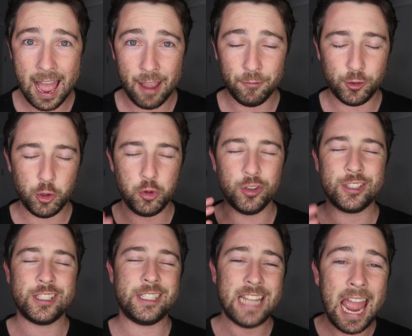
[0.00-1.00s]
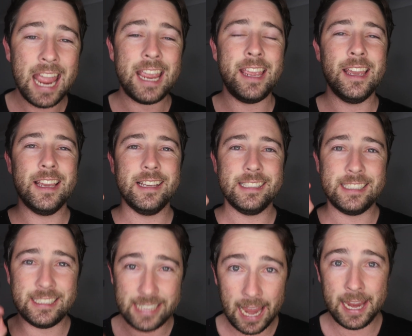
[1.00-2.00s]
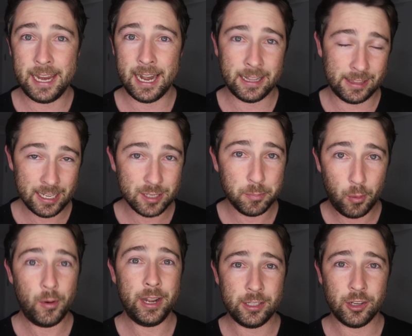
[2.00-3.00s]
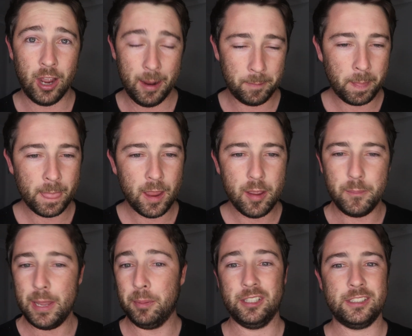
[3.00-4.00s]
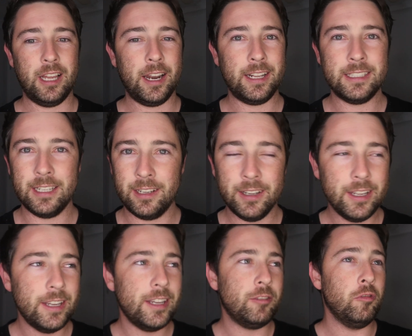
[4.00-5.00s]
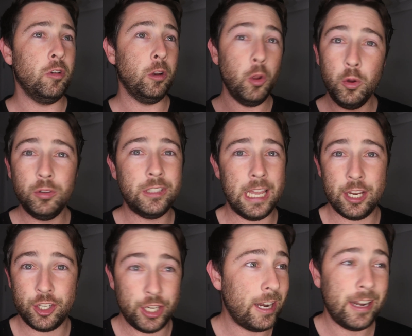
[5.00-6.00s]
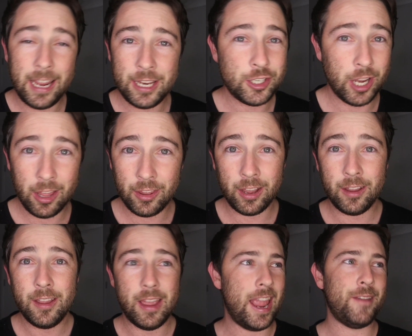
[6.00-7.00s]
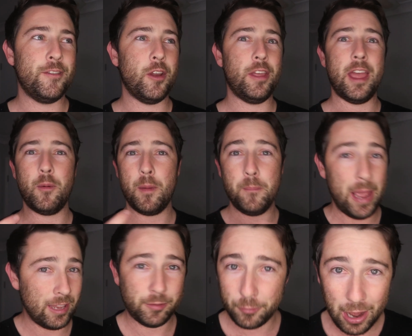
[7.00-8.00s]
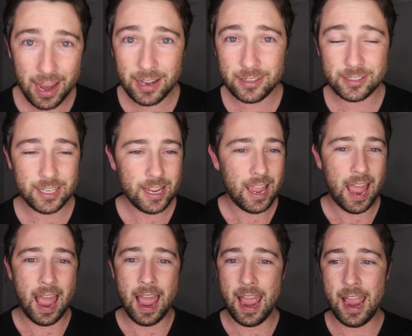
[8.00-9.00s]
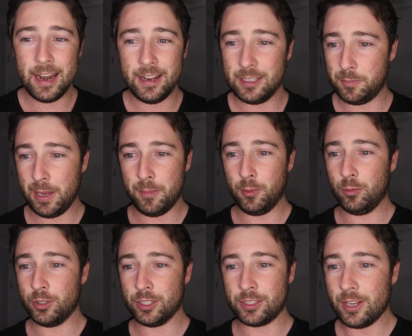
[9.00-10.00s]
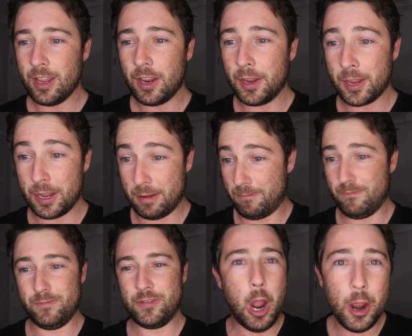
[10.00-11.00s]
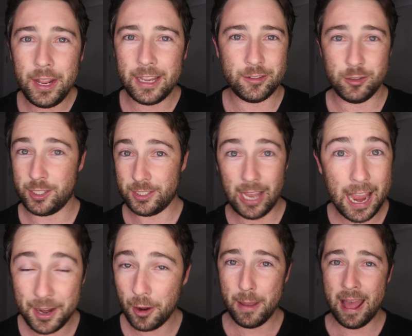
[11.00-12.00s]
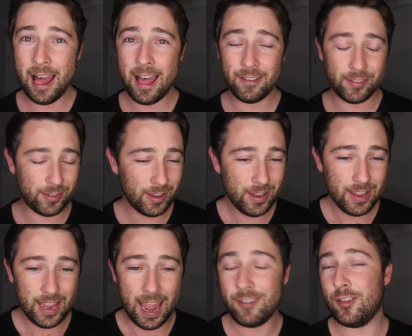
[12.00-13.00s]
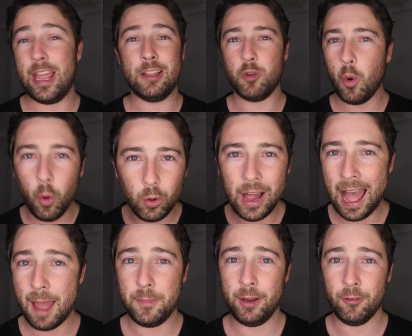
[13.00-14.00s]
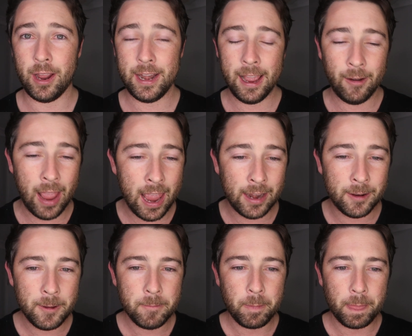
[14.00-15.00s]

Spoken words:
have to just stay sane at this point in time. People are starting to lose their shit at each other, even though they were best friends, and there's people just turning into psychopaths. It's all happening right now, and